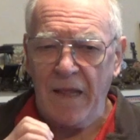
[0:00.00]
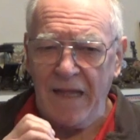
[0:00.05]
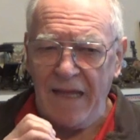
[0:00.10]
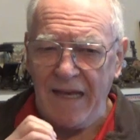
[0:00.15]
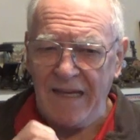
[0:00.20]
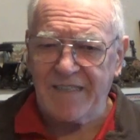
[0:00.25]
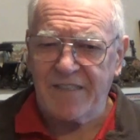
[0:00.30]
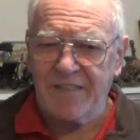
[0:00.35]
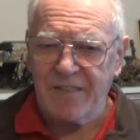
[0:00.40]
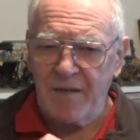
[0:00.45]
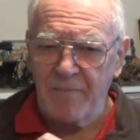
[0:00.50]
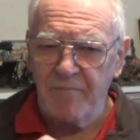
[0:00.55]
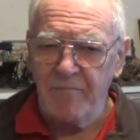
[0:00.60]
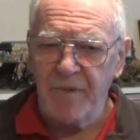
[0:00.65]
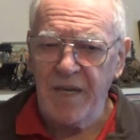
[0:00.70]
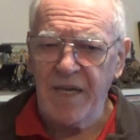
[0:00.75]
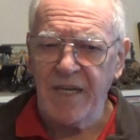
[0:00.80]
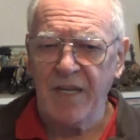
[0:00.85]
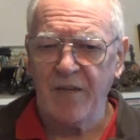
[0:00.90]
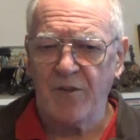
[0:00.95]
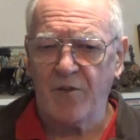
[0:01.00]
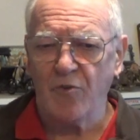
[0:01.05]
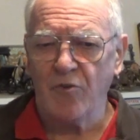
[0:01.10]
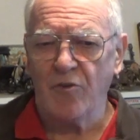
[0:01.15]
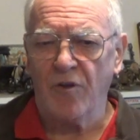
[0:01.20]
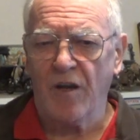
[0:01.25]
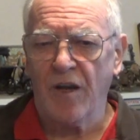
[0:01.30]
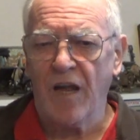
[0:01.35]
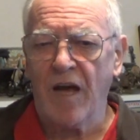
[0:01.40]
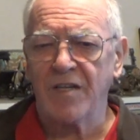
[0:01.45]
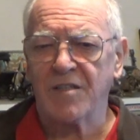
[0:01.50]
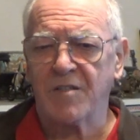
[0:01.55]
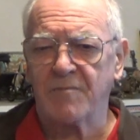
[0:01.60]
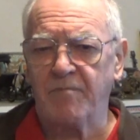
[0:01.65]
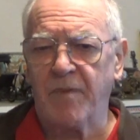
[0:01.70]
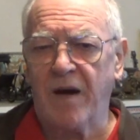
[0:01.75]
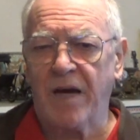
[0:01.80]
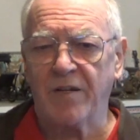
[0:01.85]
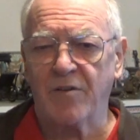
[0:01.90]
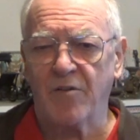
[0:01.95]
extra meaning to the last
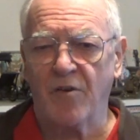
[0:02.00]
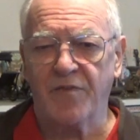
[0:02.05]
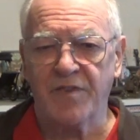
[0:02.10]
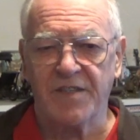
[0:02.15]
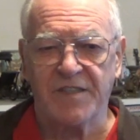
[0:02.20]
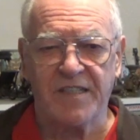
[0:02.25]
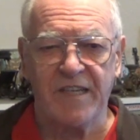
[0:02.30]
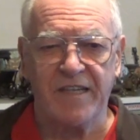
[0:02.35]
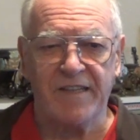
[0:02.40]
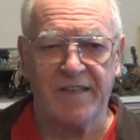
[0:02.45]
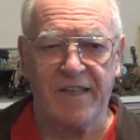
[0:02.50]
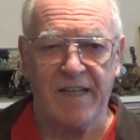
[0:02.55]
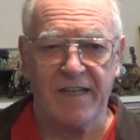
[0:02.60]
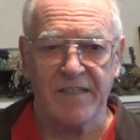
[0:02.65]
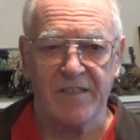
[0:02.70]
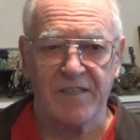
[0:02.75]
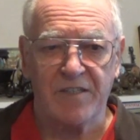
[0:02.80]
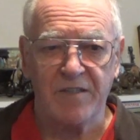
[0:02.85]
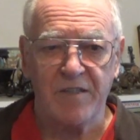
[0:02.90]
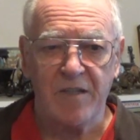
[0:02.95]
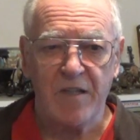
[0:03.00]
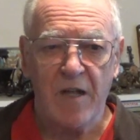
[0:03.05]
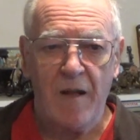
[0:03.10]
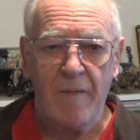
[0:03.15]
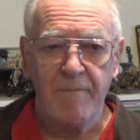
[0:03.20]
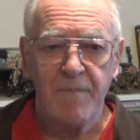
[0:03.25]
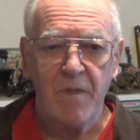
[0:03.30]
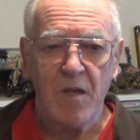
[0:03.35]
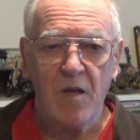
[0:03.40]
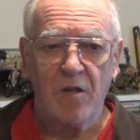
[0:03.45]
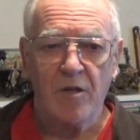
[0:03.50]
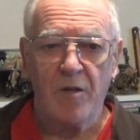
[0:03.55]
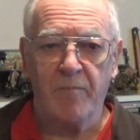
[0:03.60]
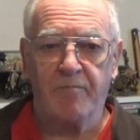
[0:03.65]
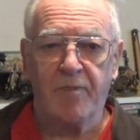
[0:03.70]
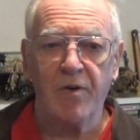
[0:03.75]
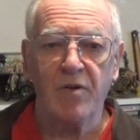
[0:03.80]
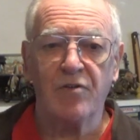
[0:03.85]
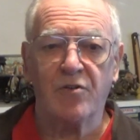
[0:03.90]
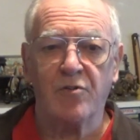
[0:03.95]
part of a sentence. The
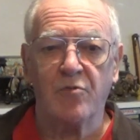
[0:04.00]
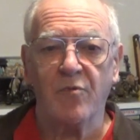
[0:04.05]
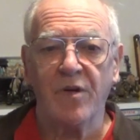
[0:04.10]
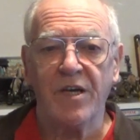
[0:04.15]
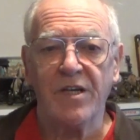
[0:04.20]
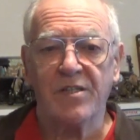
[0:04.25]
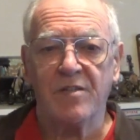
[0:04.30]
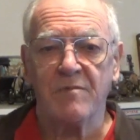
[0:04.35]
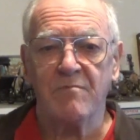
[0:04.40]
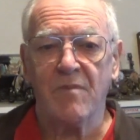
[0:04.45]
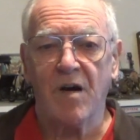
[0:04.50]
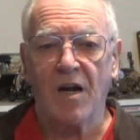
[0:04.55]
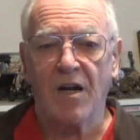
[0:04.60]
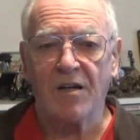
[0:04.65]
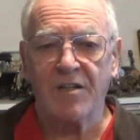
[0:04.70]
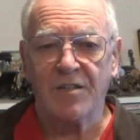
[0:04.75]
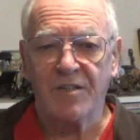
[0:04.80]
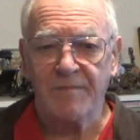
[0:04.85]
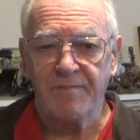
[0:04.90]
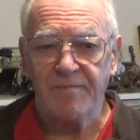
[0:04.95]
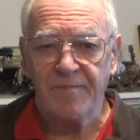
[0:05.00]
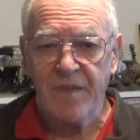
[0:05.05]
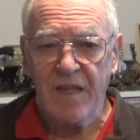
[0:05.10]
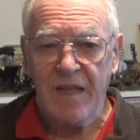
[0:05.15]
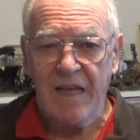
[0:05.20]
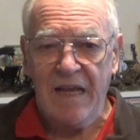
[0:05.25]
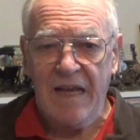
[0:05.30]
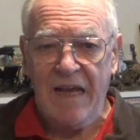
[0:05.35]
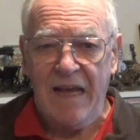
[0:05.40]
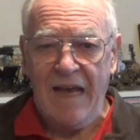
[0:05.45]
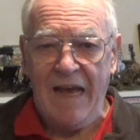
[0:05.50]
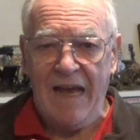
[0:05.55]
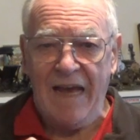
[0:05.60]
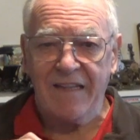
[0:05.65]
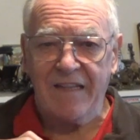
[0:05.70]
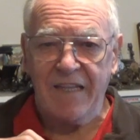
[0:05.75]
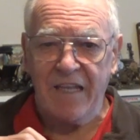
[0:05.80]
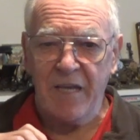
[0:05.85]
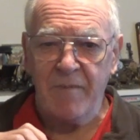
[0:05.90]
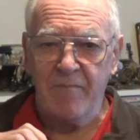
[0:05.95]
punctuation marks
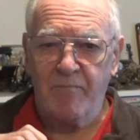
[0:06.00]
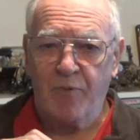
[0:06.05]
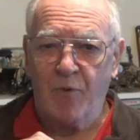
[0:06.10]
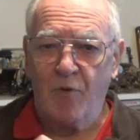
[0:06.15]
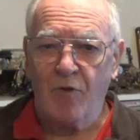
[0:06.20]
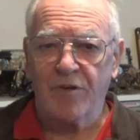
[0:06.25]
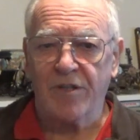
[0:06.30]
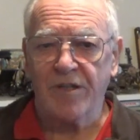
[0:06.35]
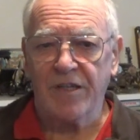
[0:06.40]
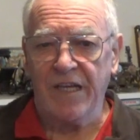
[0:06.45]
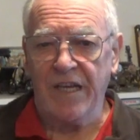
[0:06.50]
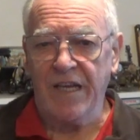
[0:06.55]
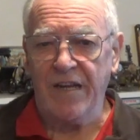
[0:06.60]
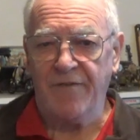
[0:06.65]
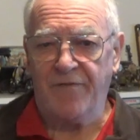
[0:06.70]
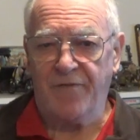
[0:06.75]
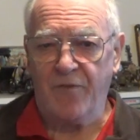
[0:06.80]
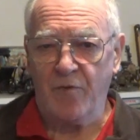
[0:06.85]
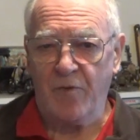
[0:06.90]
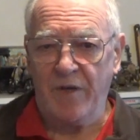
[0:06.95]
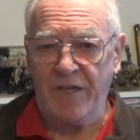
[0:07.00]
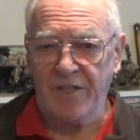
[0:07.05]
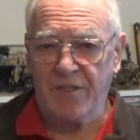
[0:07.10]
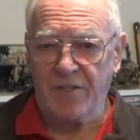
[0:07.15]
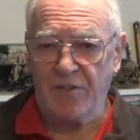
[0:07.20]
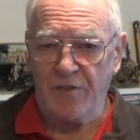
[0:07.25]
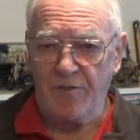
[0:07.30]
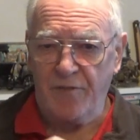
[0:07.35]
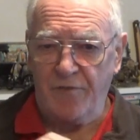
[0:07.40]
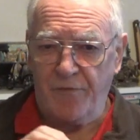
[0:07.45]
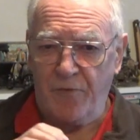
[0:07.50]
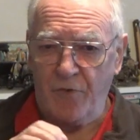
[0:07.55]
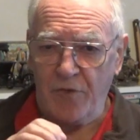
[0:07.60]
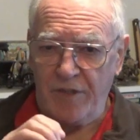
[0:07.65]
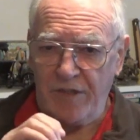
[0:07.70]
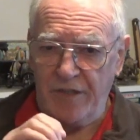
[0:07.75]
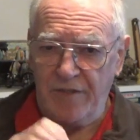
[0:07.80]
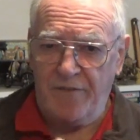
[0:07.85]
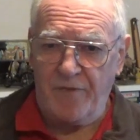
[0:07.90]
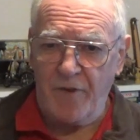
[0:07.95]
had an important influence for
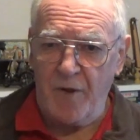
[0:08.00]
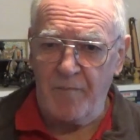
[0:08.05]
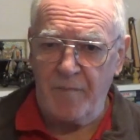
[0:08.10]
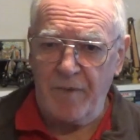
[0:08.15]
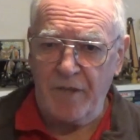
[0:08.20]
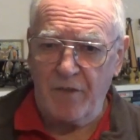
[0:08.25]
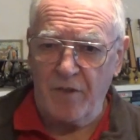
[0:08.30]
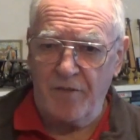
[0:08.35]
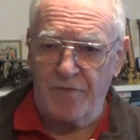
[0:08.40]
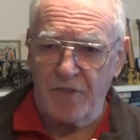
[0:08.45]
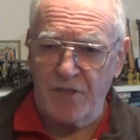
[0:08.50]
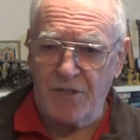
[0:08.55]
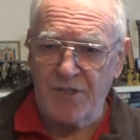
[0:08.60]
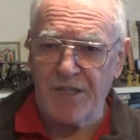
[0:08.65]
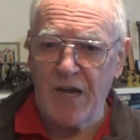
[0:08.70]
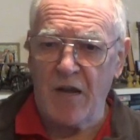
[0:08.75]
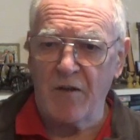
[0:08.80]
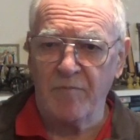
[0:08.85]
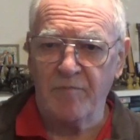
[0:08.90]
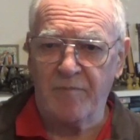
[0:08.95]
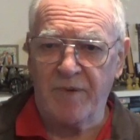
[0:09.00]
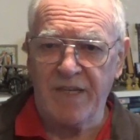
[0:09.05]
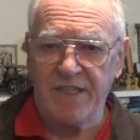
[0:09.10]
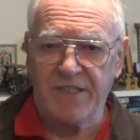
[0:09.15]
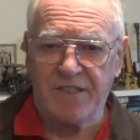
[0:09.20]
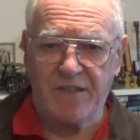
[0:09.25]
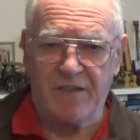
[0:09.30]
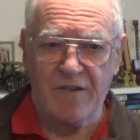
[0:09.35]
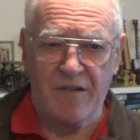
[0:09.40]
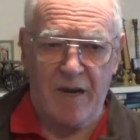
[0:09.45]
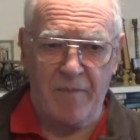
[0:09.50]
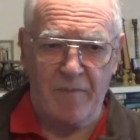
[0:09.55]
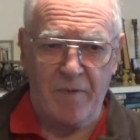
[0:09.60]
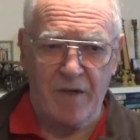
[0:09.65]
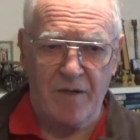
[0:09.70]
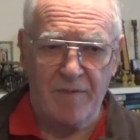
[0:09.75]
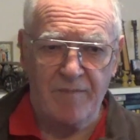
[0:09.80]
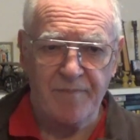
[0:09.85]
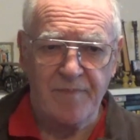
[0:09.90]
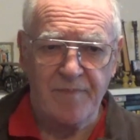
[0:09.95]
the development of the sound-based grammar.